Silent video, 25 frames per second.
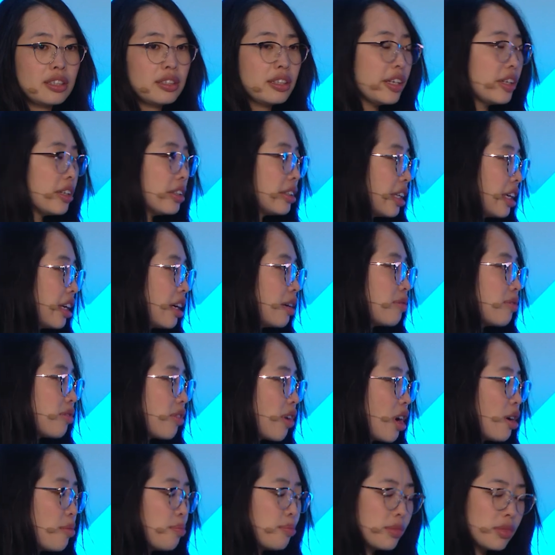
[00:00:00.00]
their data
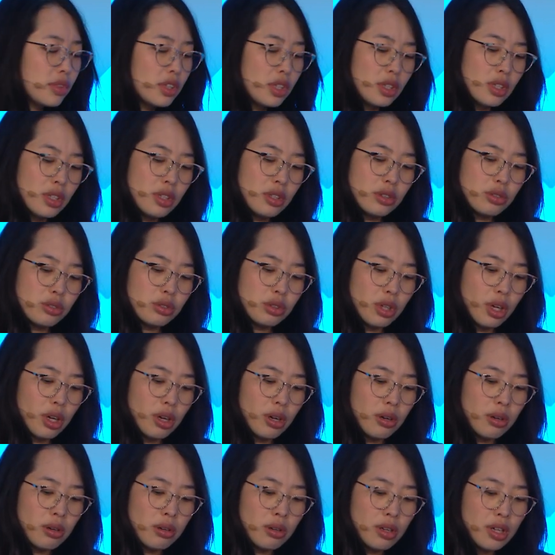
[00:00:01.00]
from.
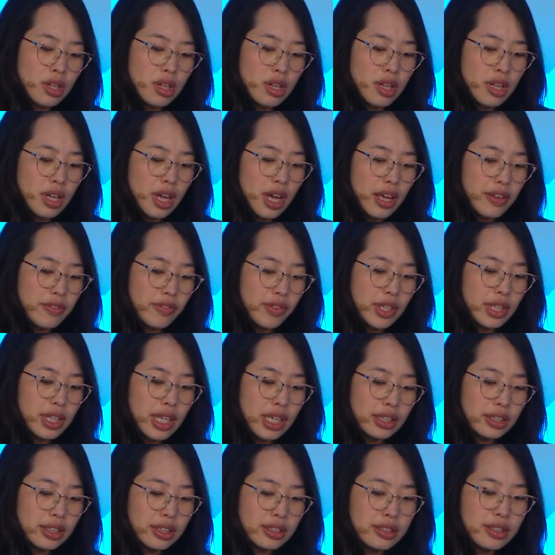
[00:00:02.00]
So I feel
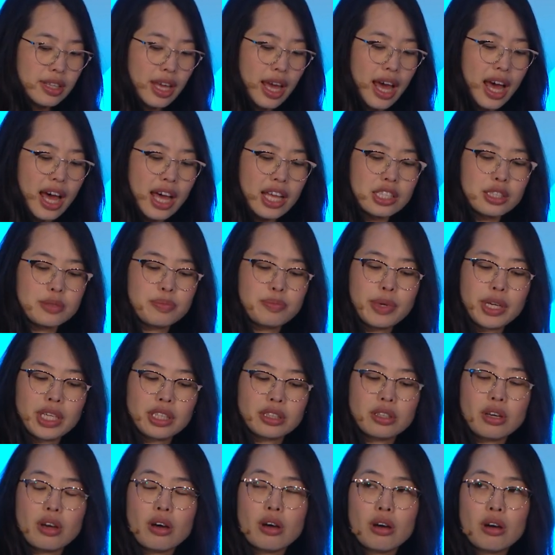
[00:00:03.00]
like this
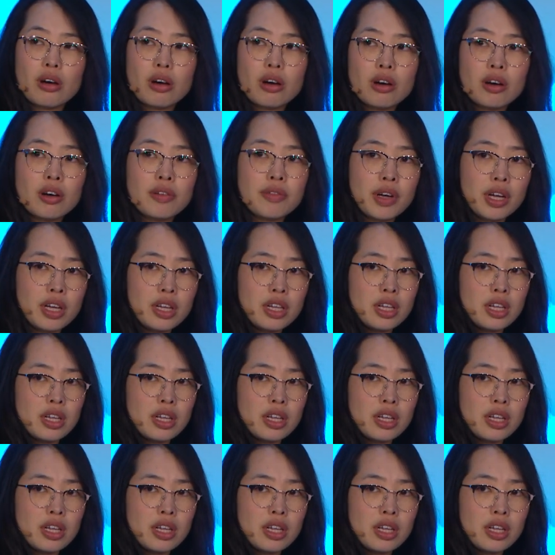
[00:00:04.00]
aspect of